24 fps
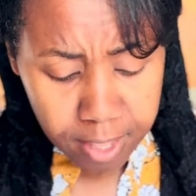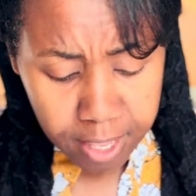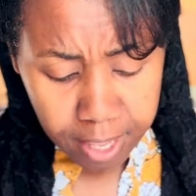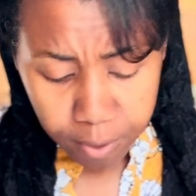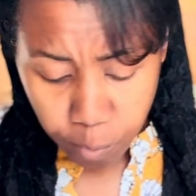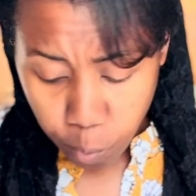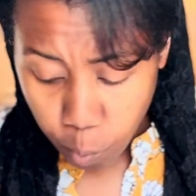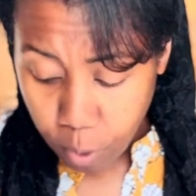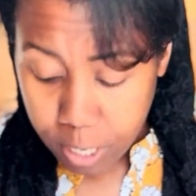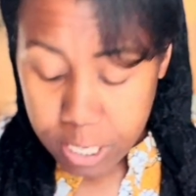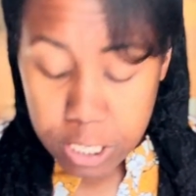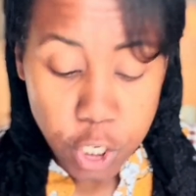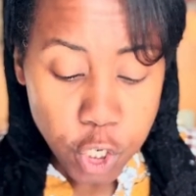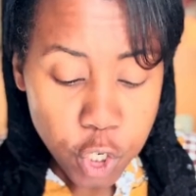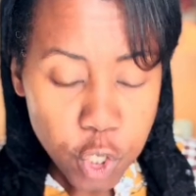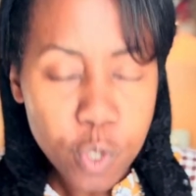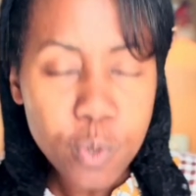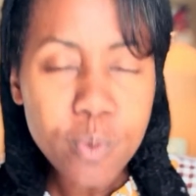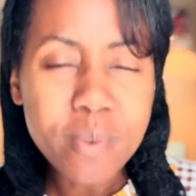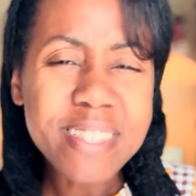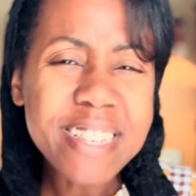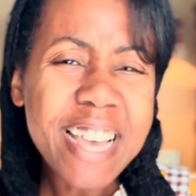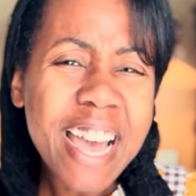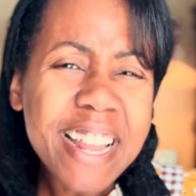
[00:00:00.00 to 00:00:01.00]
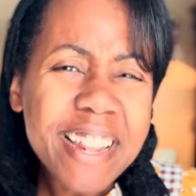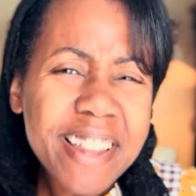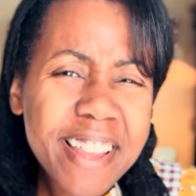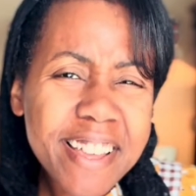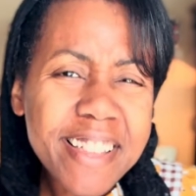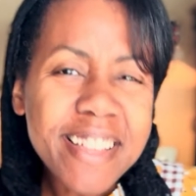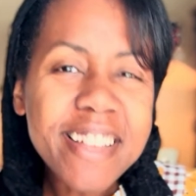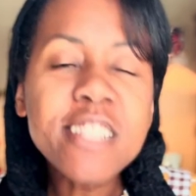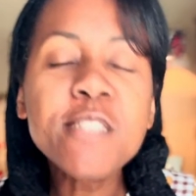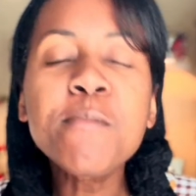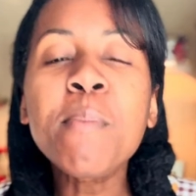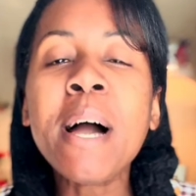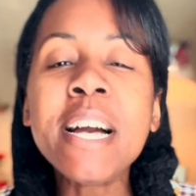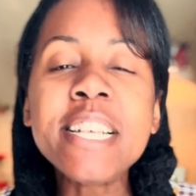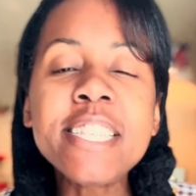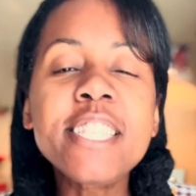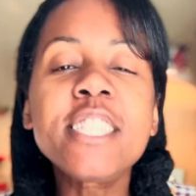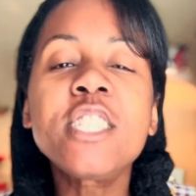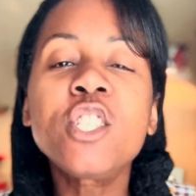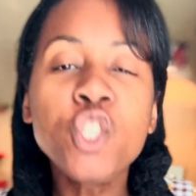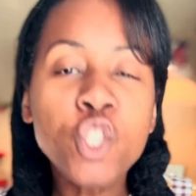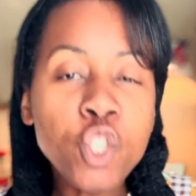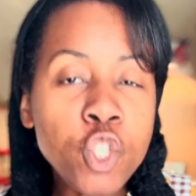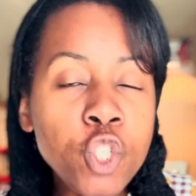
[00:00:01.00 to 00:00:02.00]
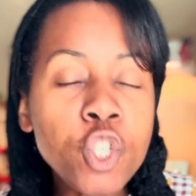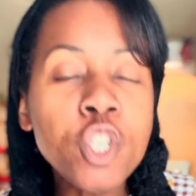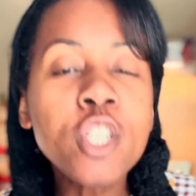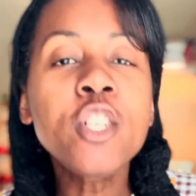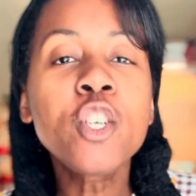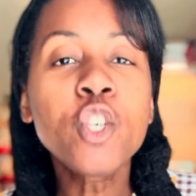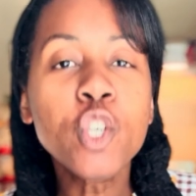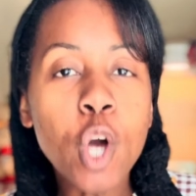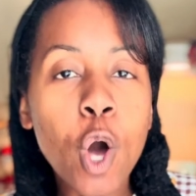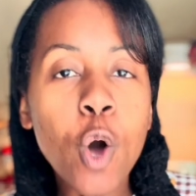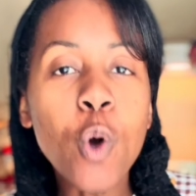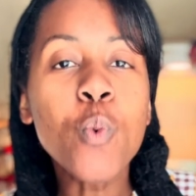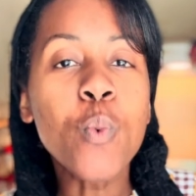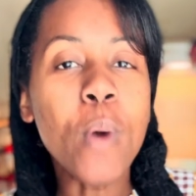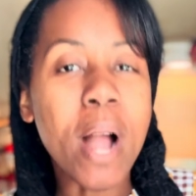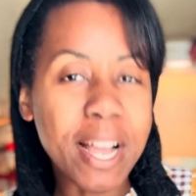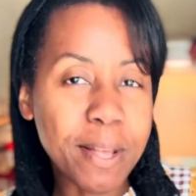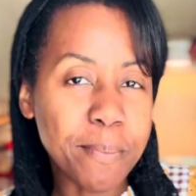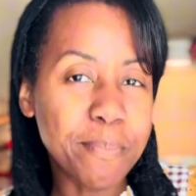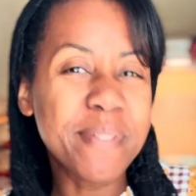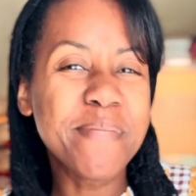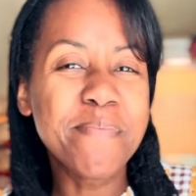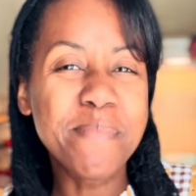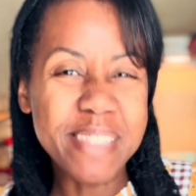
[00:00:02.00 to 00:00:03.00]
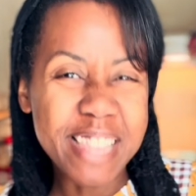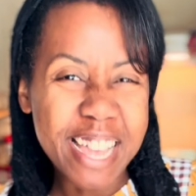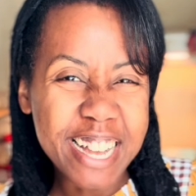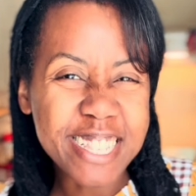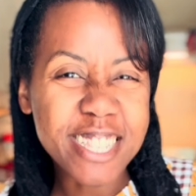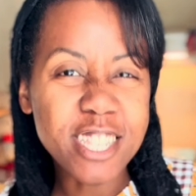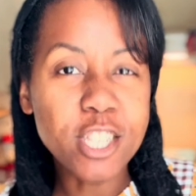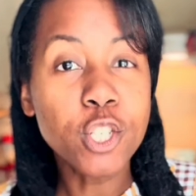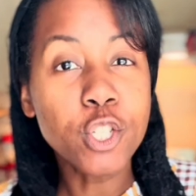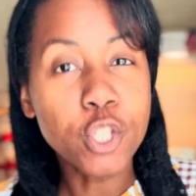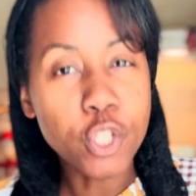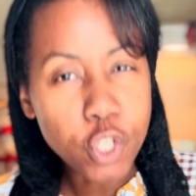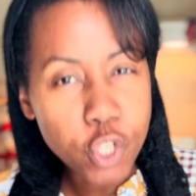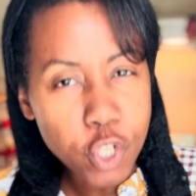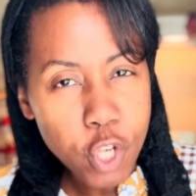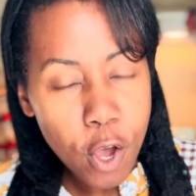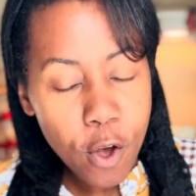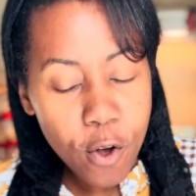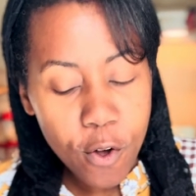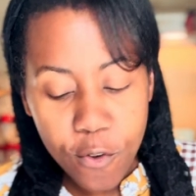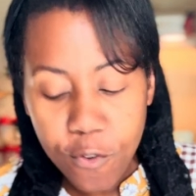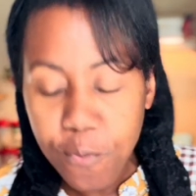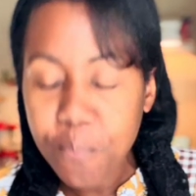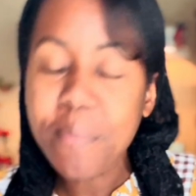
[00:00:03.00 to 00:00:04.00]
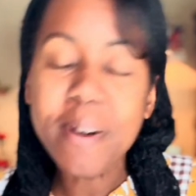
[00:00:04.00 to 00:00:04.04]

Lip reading: which technically spices shouldn't go right next to the stove,